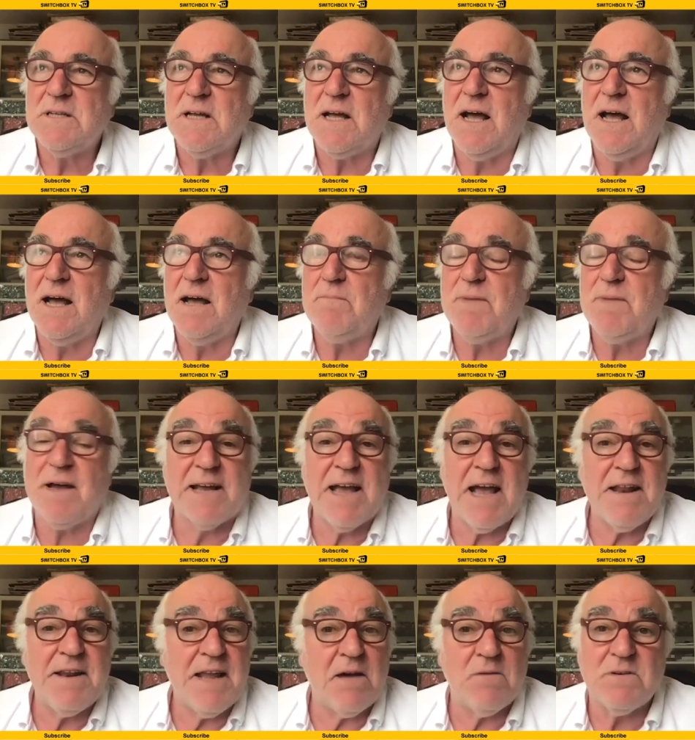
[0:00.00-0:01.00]
But
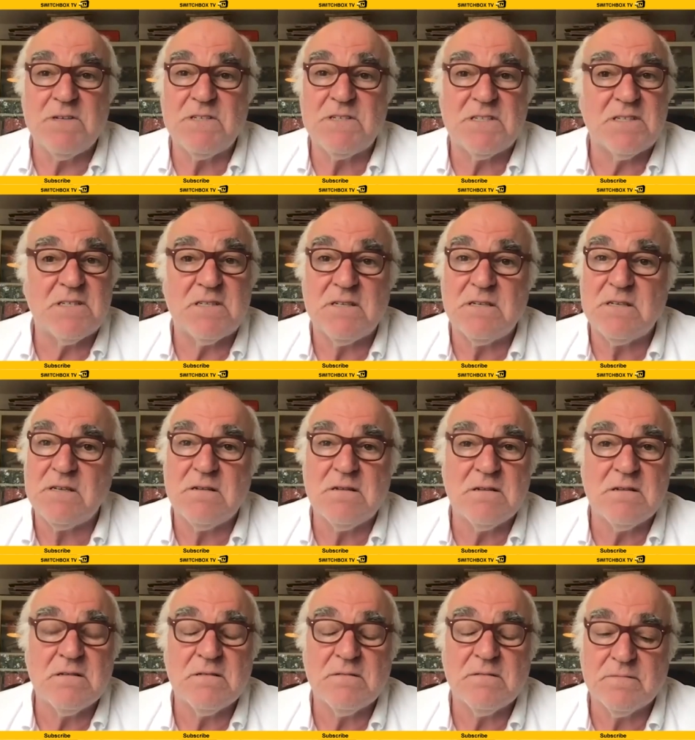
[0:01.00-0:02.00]
again, that was
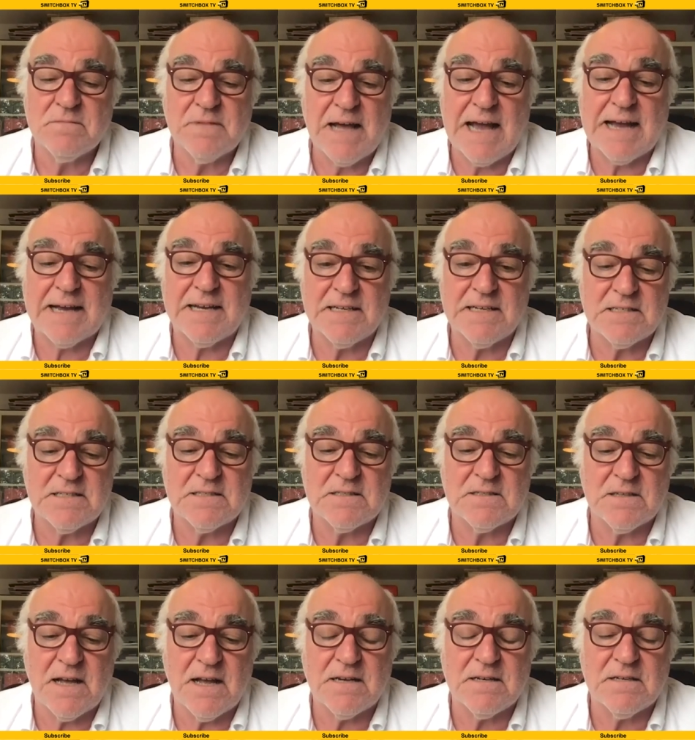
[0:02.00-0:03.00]
Haggis
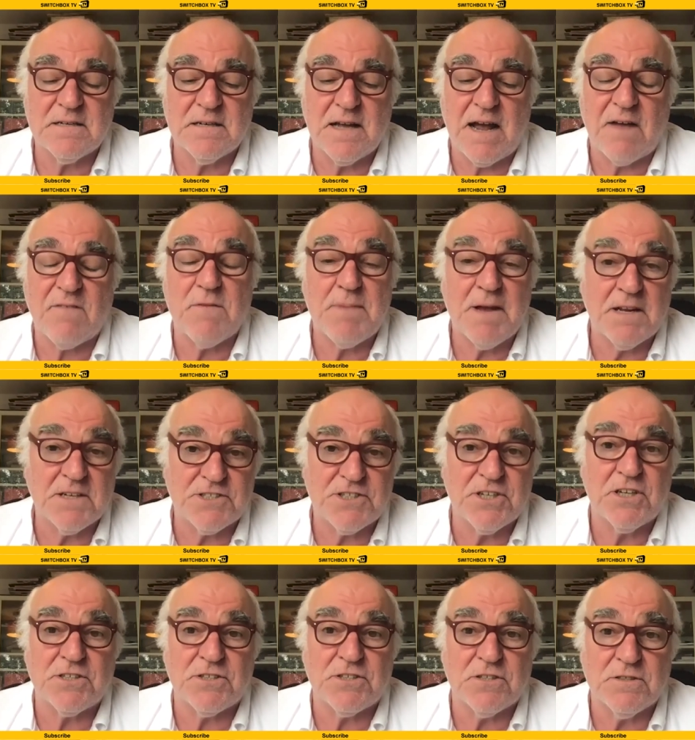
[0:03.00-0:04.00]
and Arabella
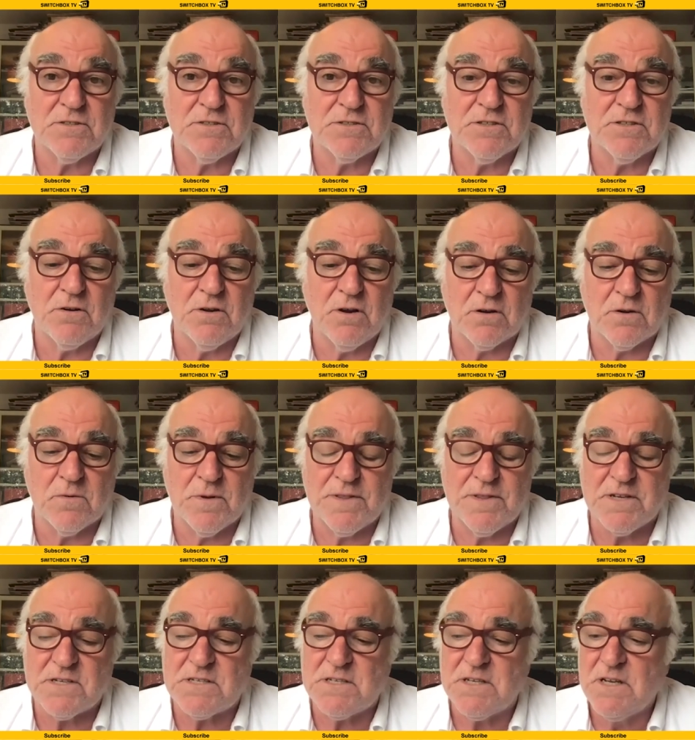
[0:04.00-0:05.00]
Churchill, who's no longer with
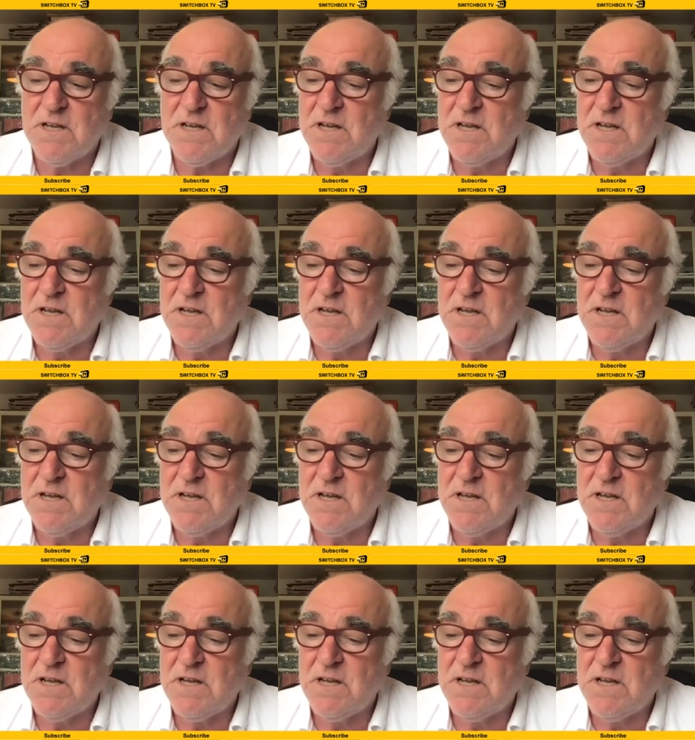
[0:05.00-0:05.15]
us.